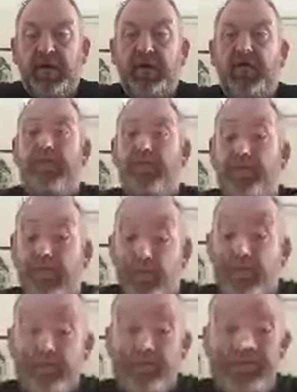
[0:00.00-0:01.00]

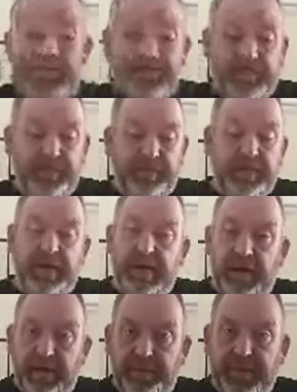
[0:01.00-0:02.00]
Most people, a
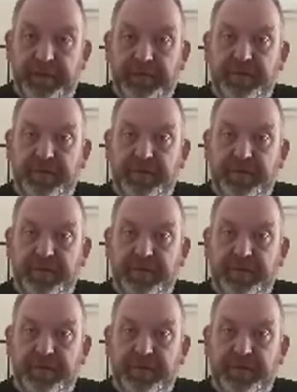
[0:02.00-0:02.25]
lot of people,